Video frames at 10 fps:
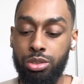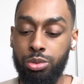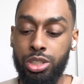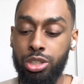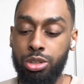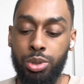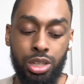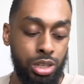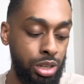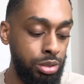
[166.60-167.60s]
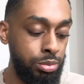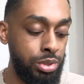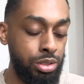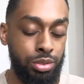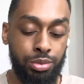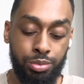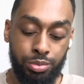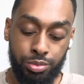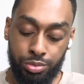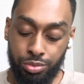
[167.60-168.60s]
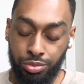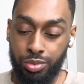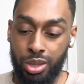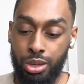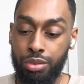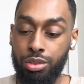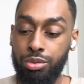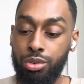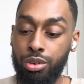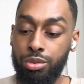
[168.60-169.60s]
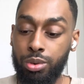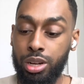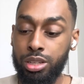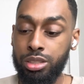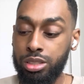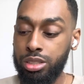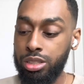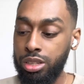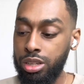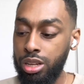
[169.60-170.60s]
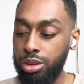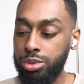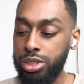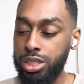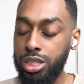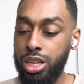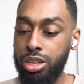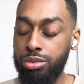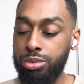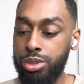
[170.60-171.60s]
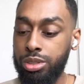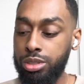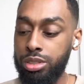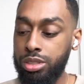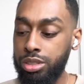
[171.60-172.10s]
What's the queen of cups? You have the four of wands. And what's the king of wands?